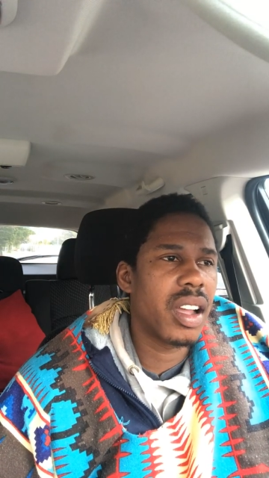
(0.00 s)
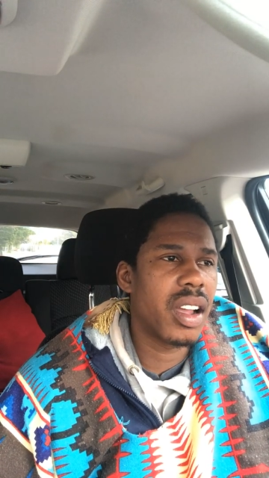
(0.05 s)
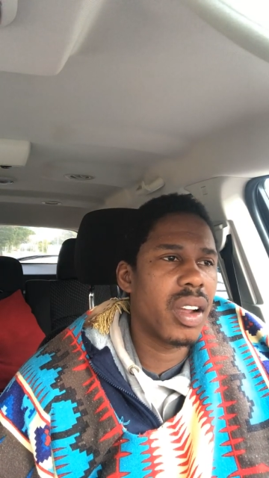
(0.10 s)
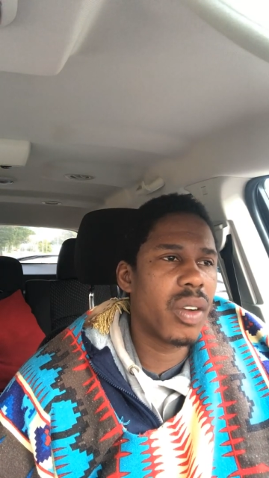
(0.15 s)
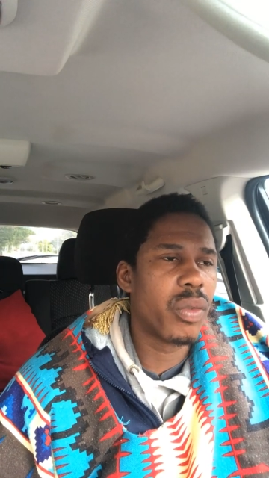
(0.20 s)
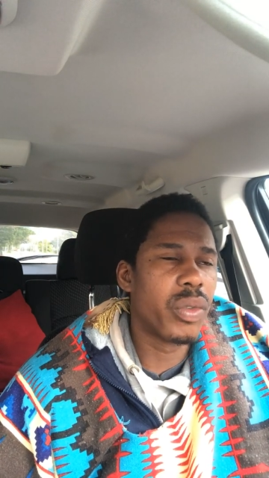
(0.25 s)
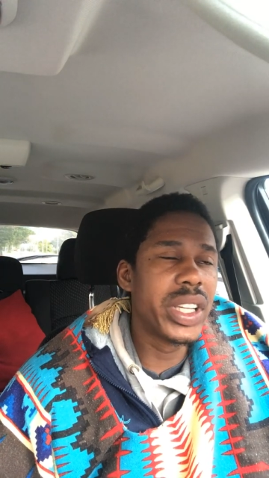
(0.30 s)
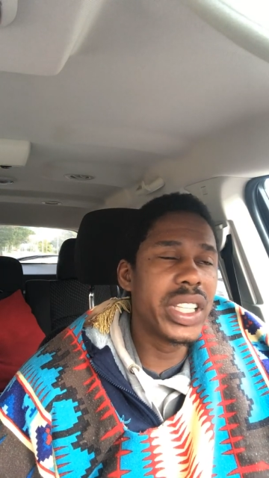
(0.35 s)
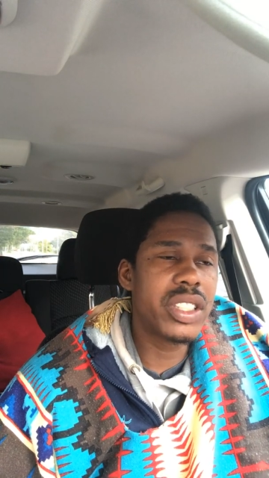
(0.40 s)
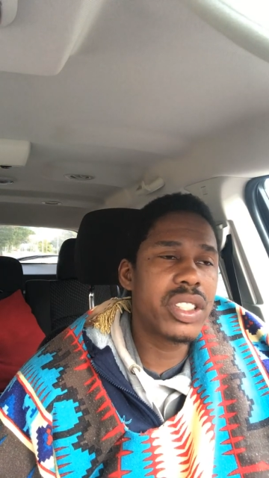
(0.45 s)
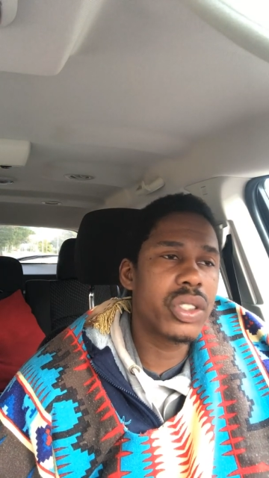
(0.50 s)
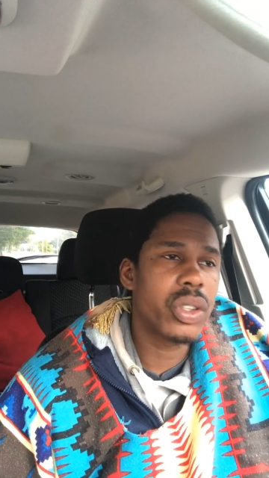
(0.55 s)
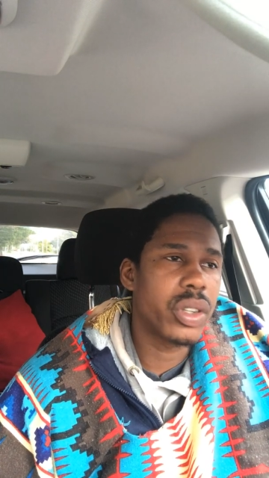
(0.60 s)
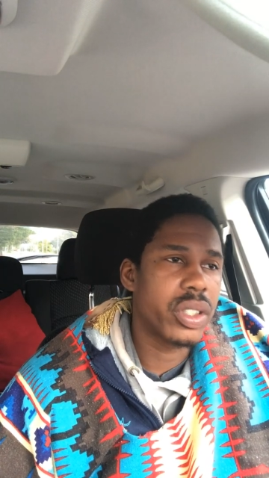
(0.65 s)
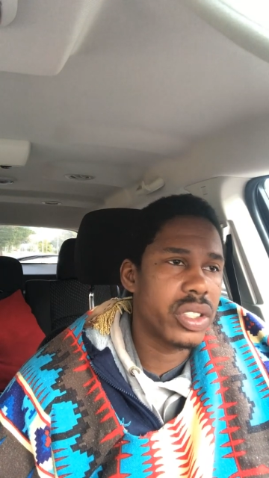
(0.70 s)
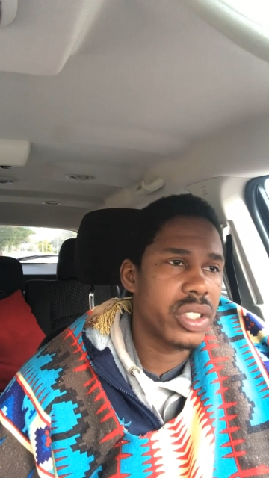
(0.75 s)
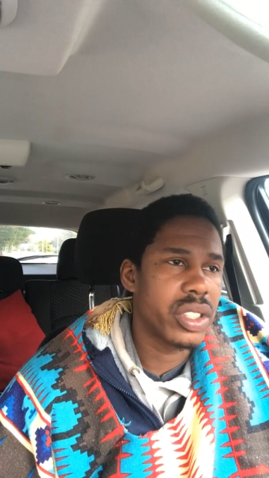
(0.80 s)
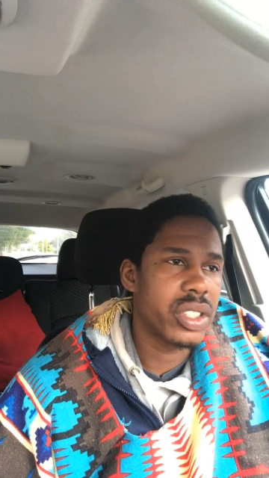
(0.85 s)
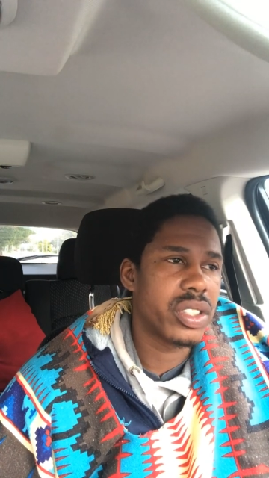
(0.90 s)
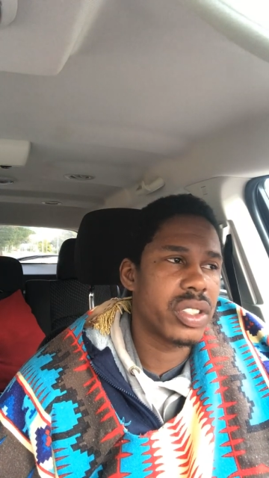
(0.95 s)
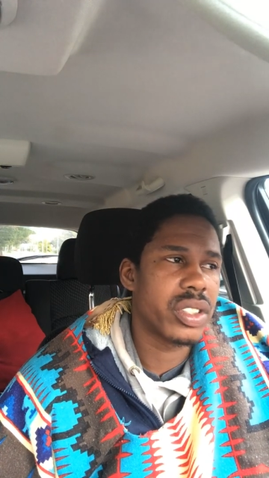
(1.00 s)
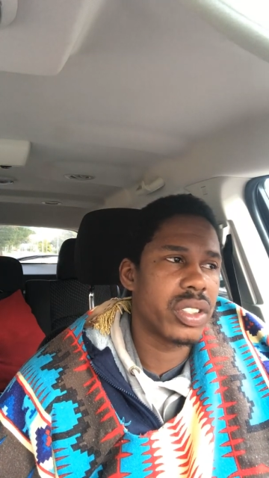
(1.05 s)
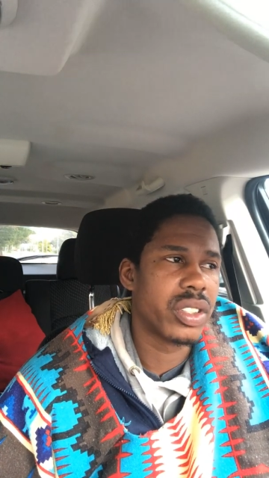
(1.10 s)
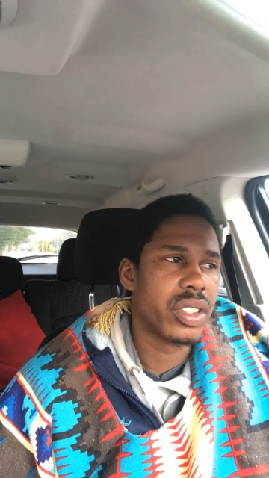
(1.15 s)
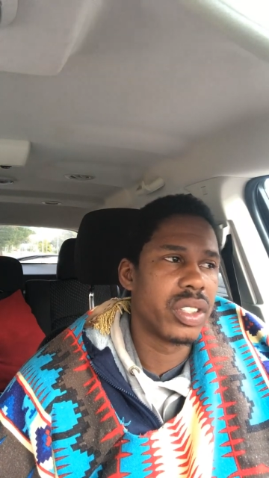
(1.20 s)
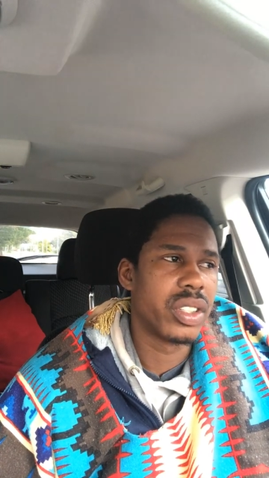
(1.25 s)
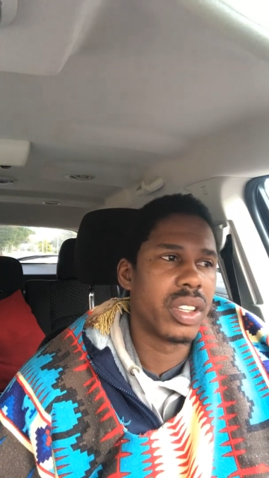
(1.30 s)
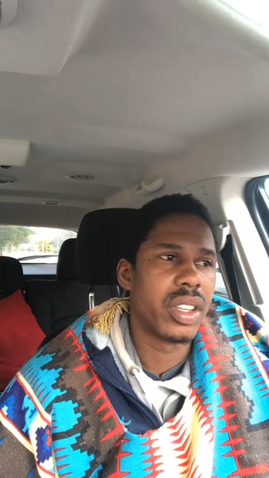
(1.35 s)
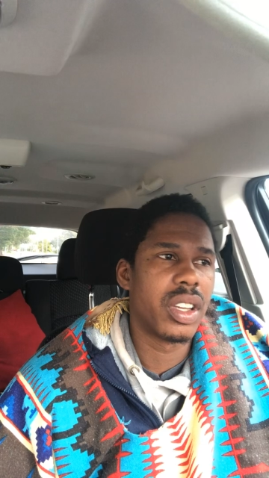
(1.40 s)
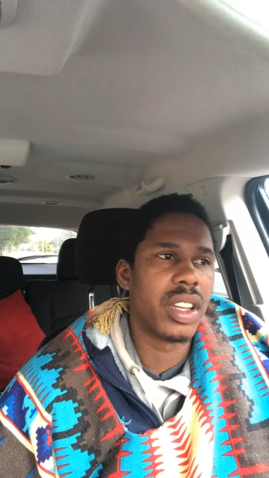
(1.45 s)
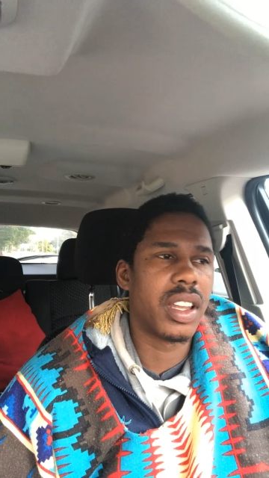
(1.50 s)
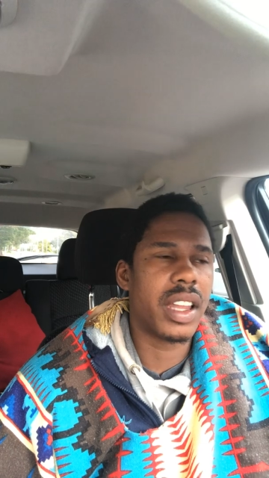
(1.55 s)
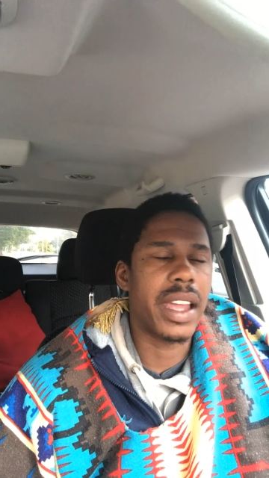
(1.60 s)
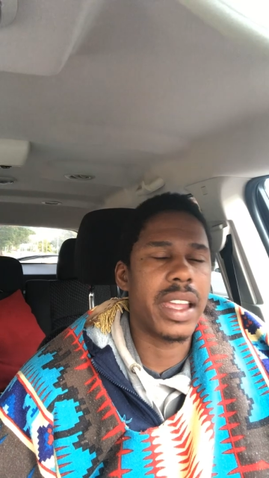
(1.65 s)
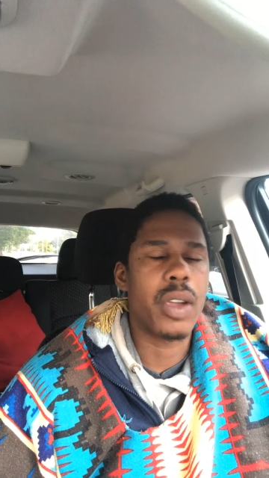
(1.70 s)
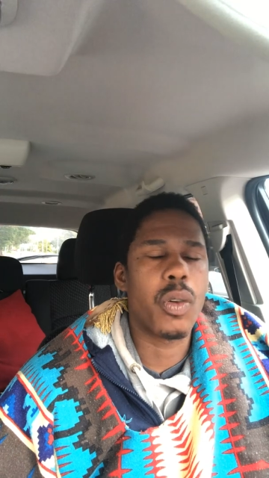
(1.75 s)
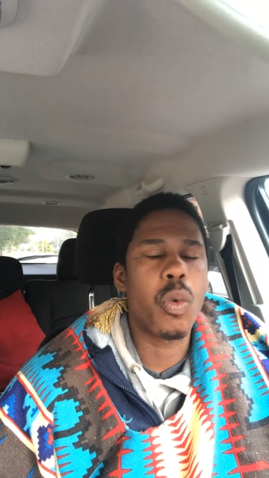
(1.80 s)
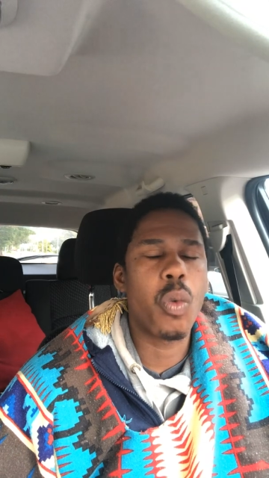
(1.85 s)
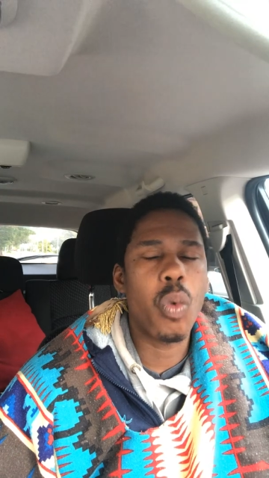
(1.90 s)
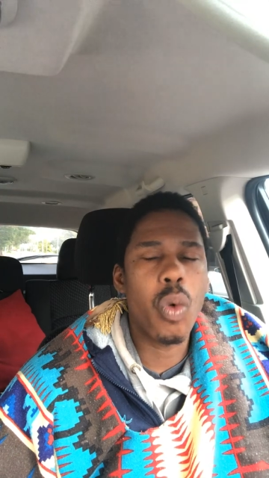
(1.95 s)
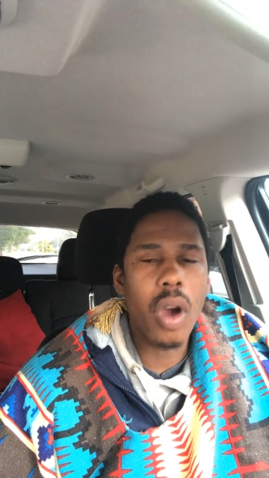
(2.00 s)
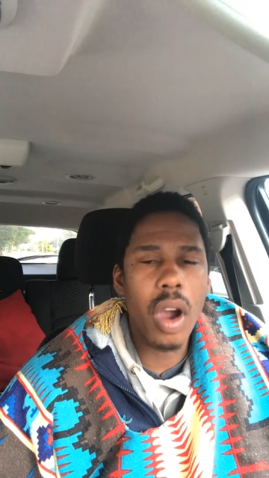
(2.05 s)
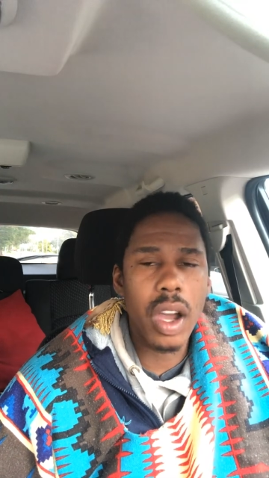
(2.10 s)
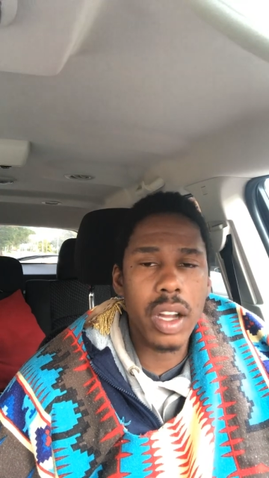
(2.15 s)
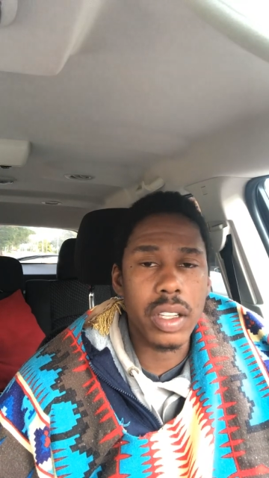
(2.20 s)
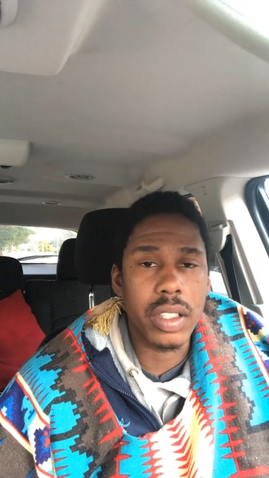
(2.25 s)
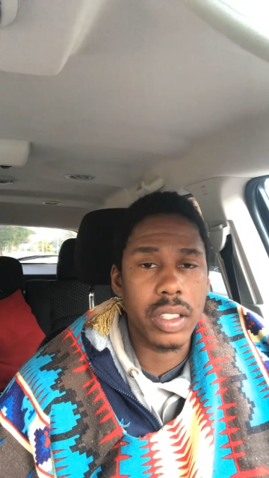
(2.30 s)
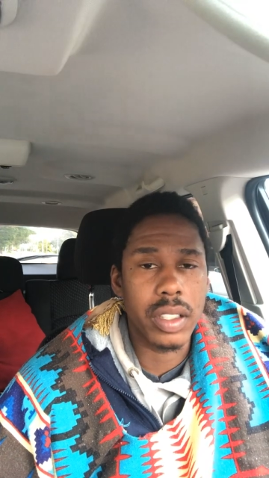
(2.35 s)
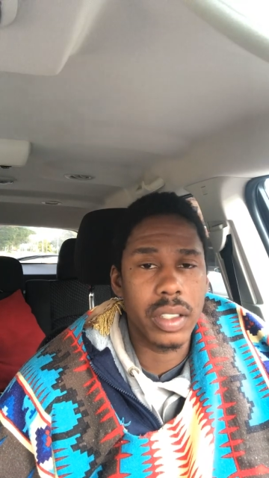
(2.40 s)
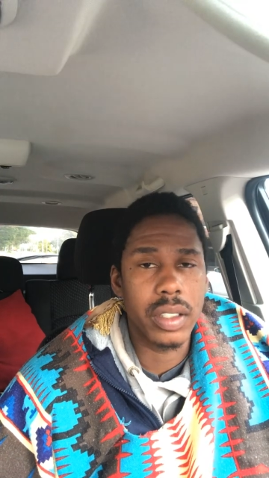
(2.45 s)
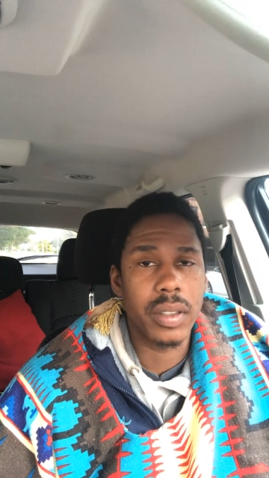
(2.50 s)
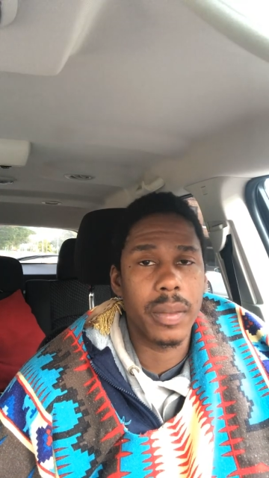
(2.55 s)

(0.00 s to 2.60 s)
resources like water,